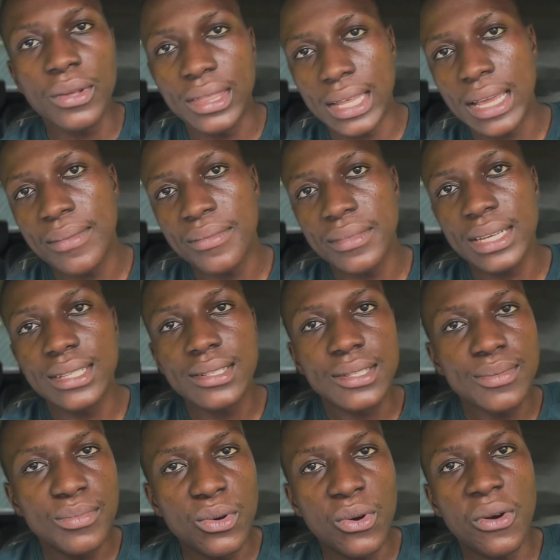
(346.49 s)
them, it's
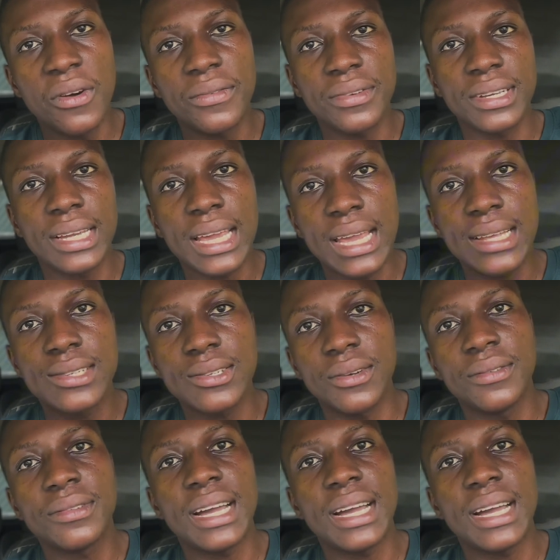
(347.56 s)
more of a case of,